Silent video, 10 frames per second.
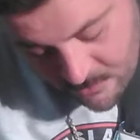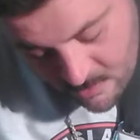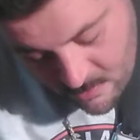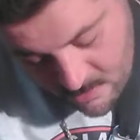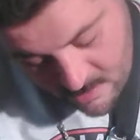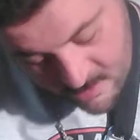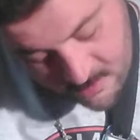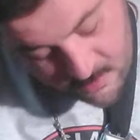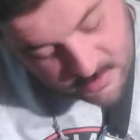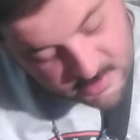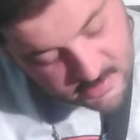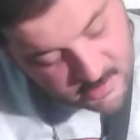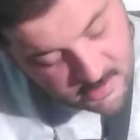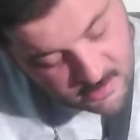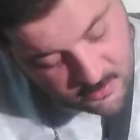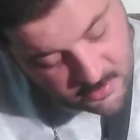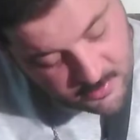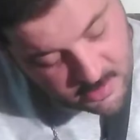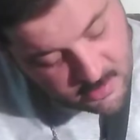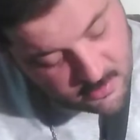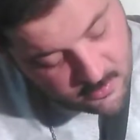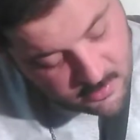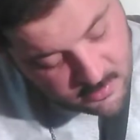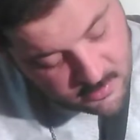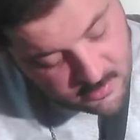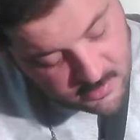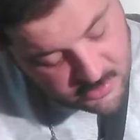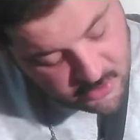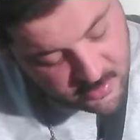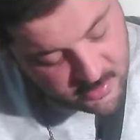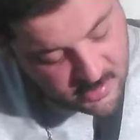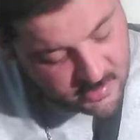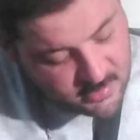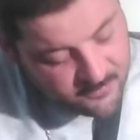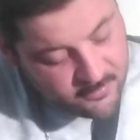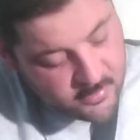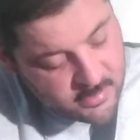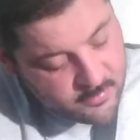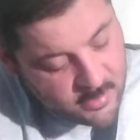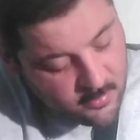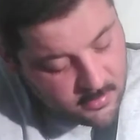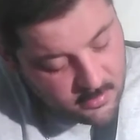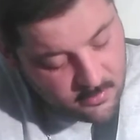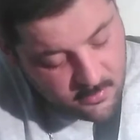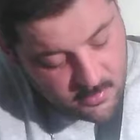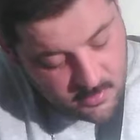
what I do is, where am I? Shorter neck confuses me. 1, 2.